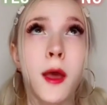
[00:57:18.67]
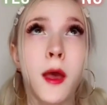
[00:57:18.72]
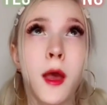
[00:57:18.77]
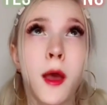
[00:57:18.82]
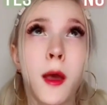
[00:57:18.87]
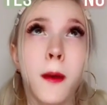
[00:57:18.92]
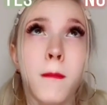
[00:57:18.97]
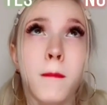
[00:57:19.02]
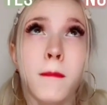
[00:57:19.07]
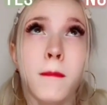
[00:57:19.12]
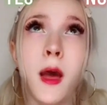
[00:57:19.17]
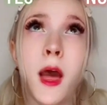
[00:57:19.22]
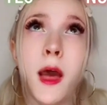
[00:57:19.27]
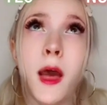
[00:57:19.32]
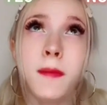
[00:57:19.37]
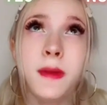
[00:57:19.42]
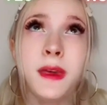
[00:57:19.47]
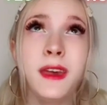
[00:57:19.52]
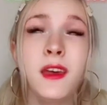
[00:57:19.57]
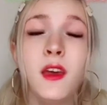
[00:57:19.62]

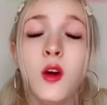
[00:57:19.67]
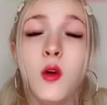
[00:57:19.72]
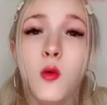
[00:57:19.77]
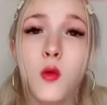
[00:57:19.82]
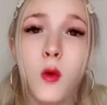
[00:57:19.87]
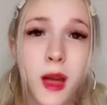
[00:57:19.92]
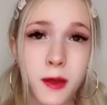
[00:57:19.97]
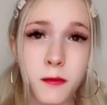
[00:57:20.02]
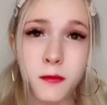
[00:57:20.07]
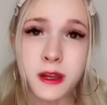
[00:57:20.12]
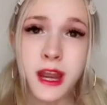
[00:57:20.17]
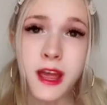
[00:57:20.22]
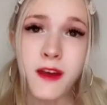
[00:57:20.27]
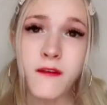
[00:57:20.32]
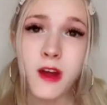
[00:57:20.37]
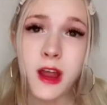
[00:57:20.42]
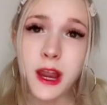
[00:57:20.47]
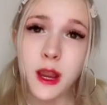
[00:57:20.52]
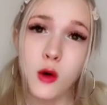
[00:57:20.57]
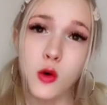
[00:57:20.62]
Mommy, why whenever I
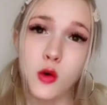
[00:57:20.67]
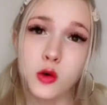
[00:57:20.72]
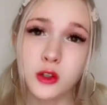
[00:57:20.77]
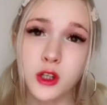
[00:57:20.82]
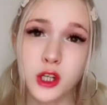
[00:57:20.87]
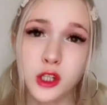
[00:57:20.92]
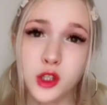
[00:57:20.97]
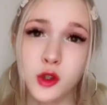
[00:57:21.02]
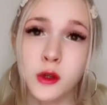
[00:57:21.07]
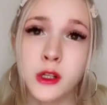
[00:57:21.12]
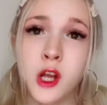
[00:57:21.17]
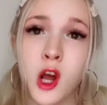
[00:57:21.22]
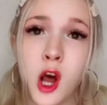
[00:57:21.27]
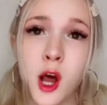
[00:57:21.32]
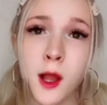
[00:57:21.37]
hold onto an object...